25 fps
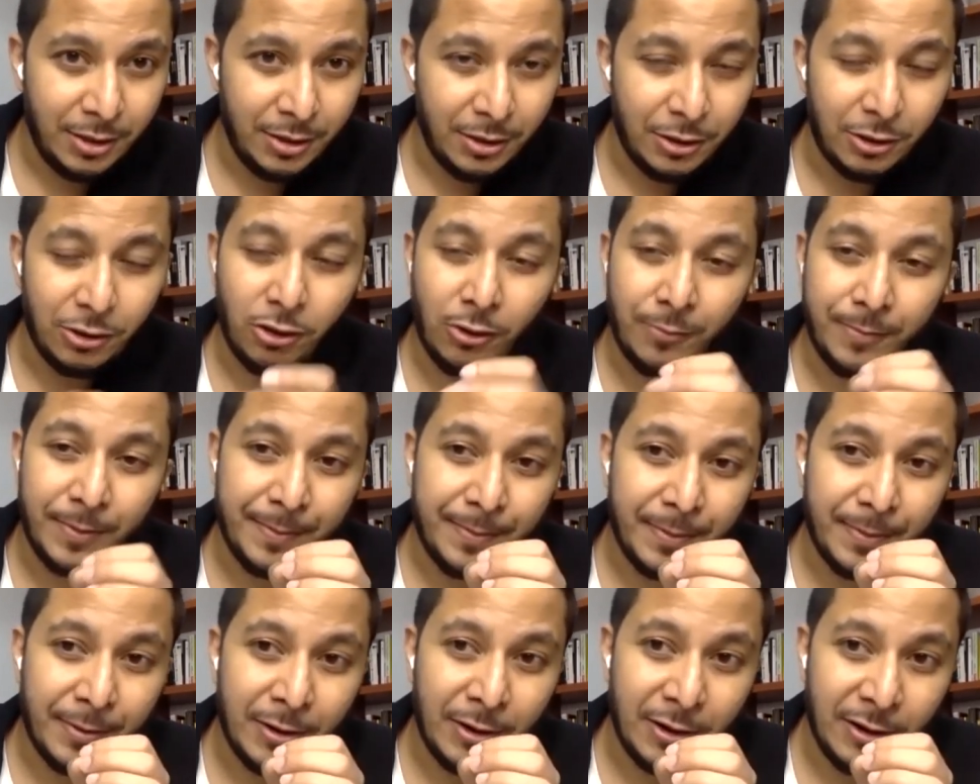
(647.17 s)
A lot of
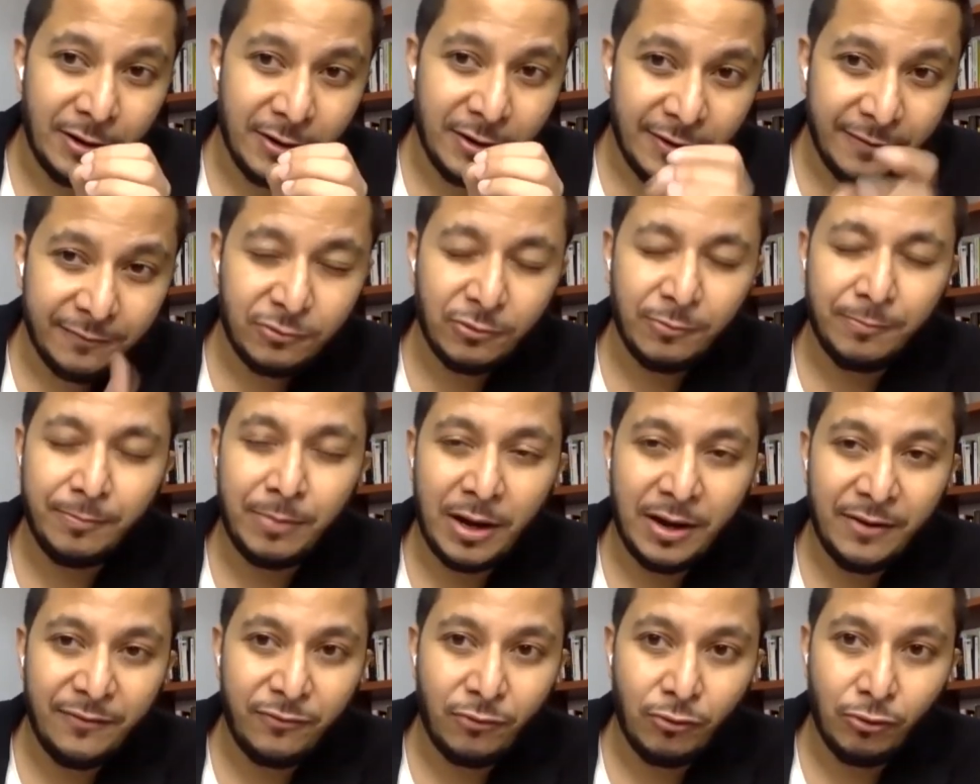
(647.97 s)
people love to
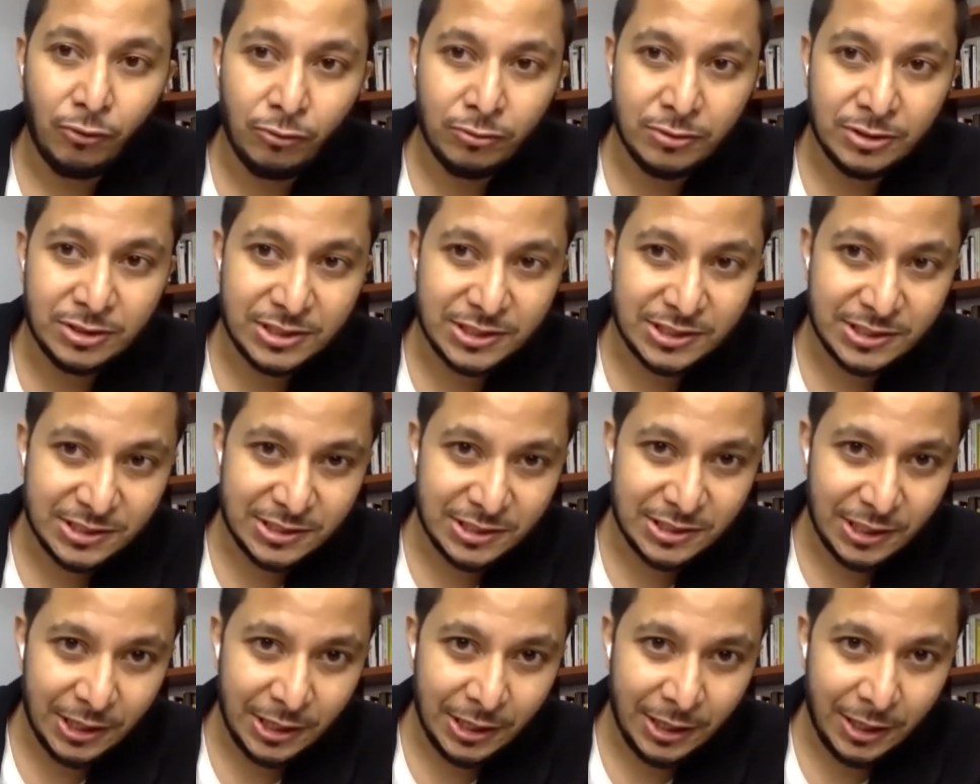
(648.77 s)
buy for own
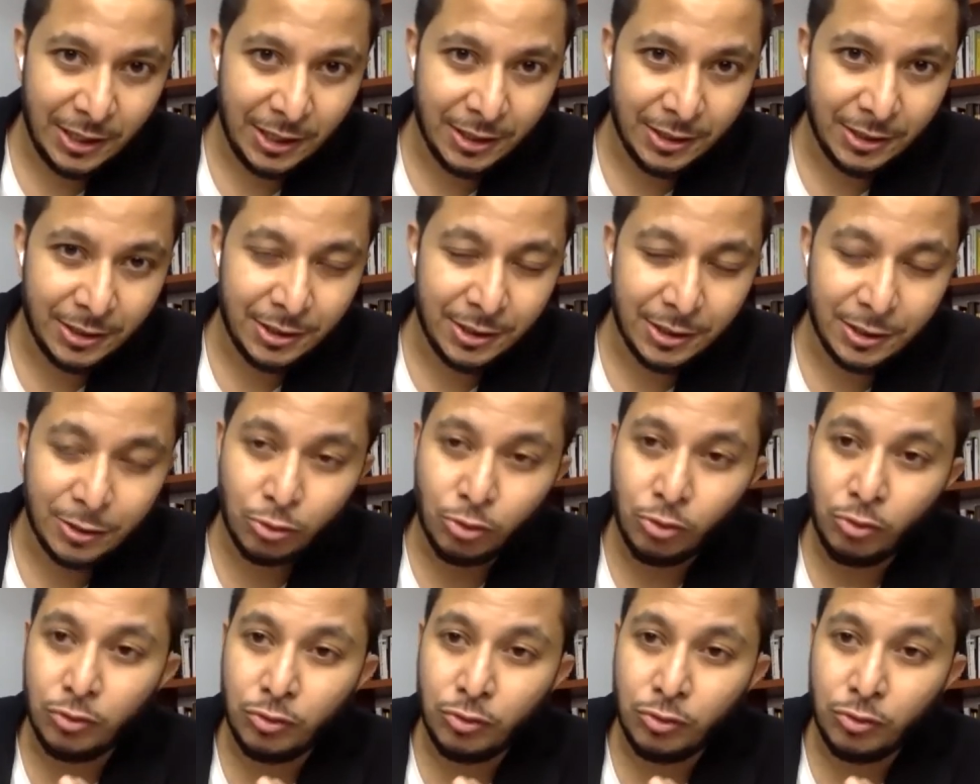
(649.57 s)
stay in tier 2.